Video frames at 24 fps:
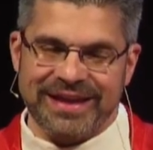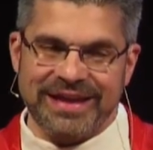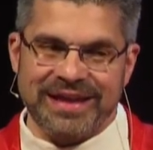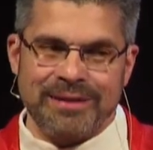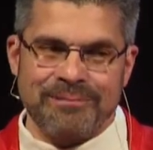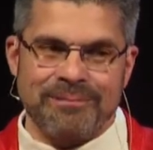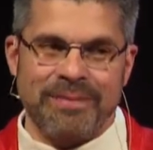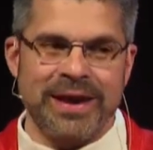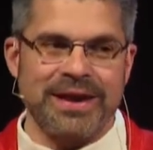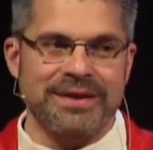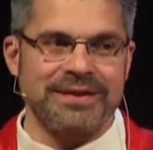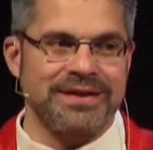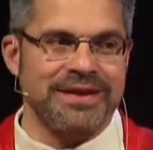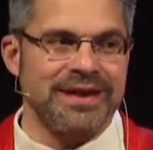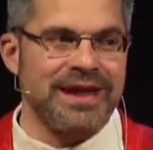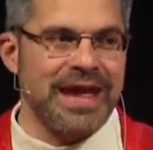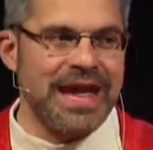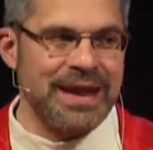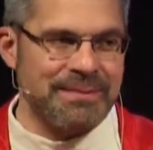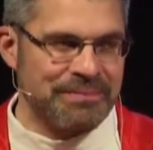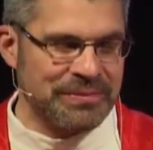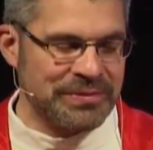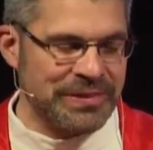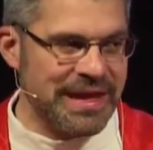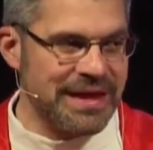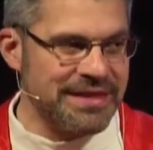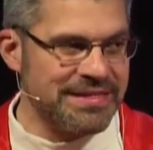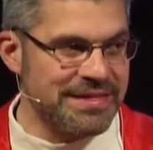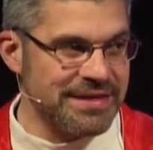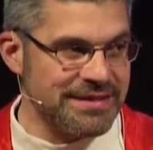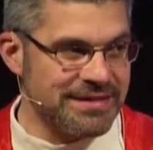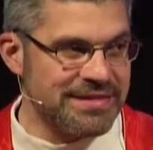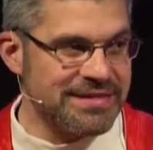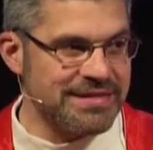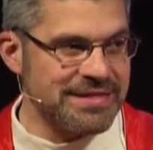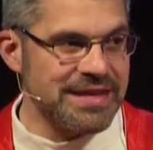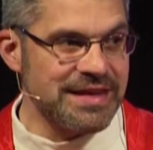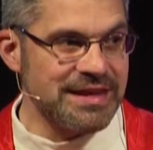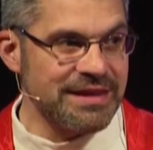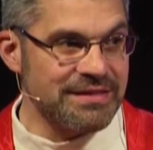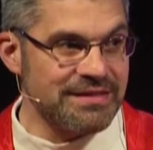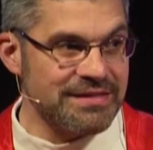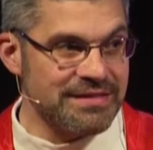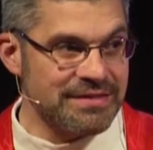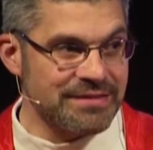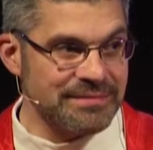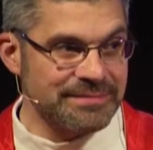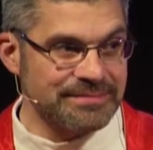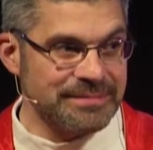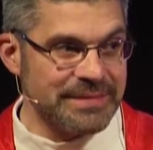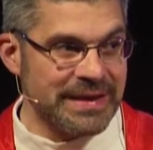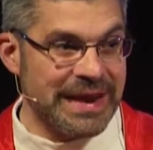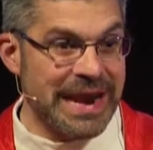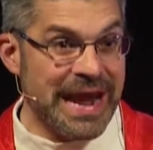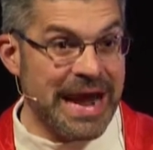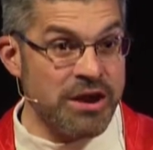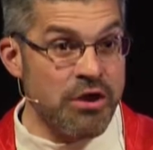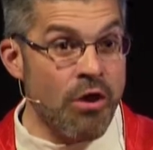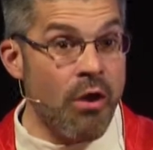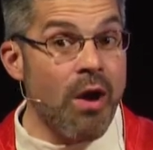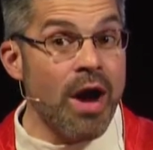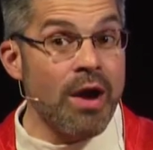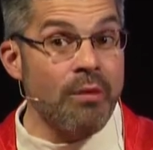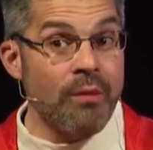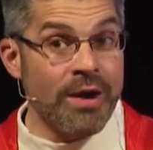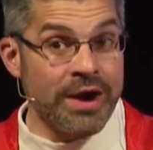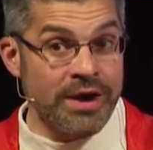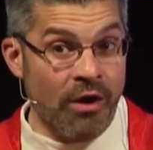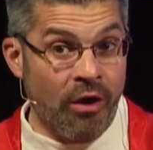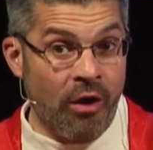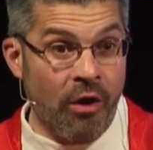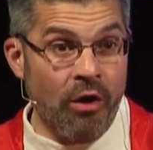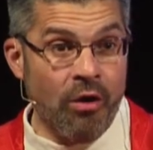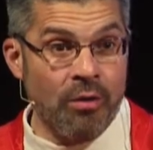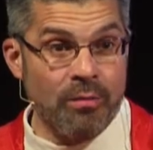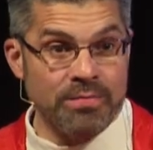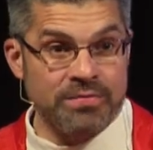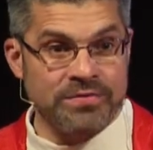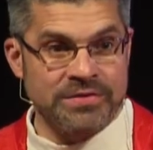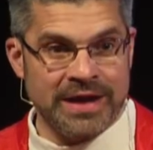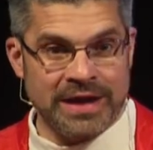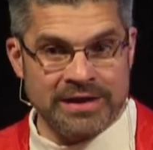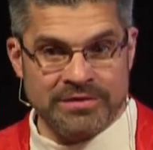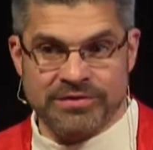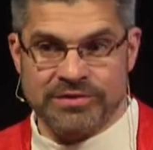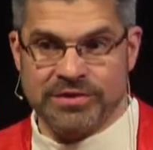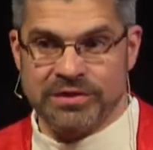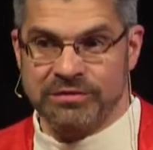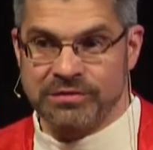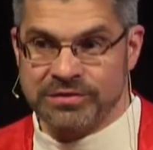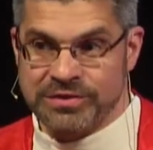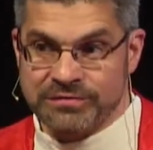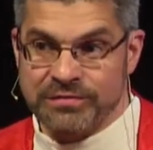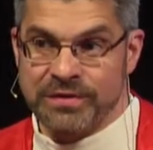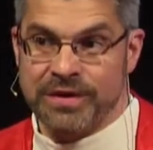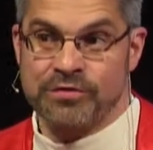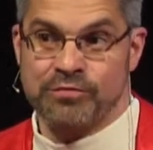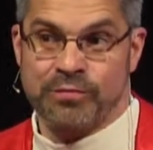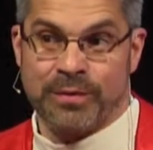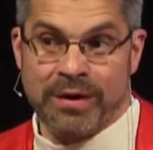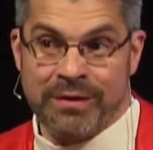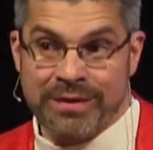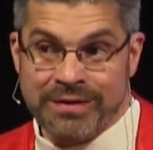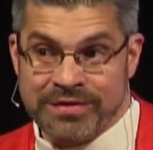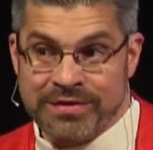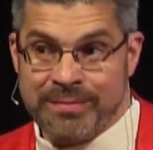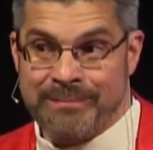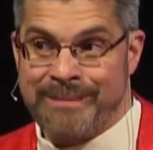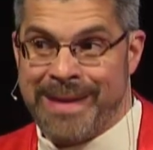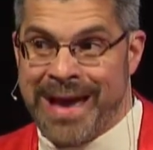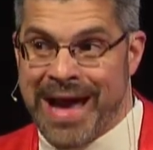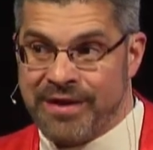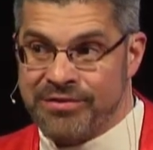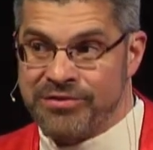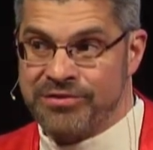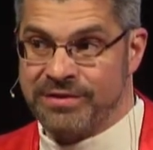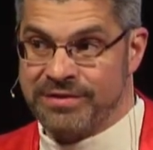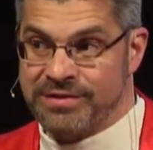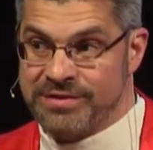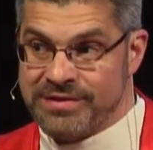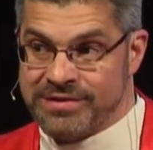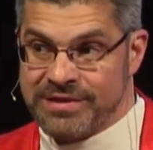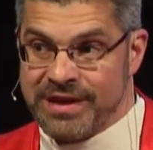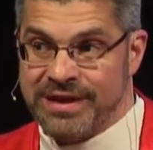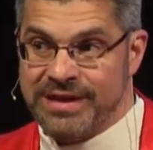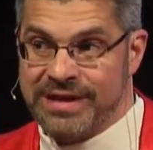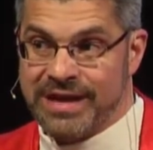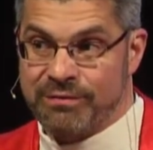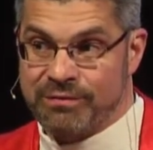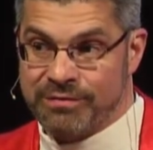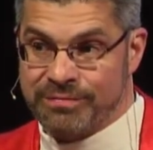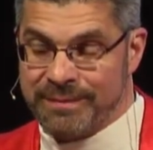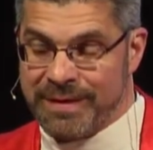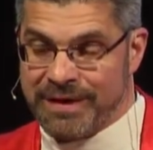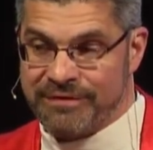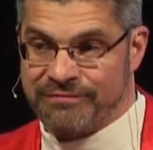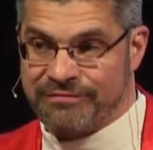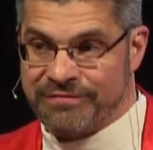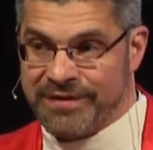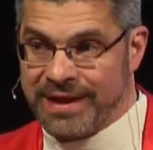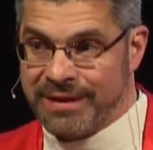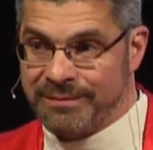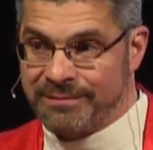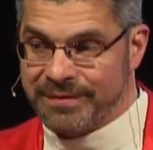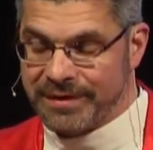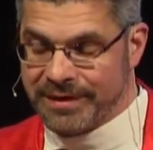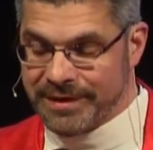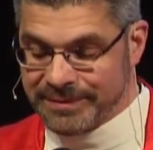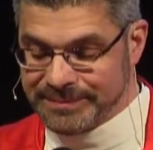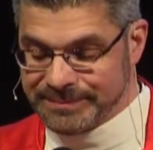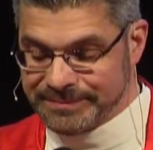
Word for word: But it planted seeds. And I know I went home touched a little different, because when I went to Mass on Sunday with my family,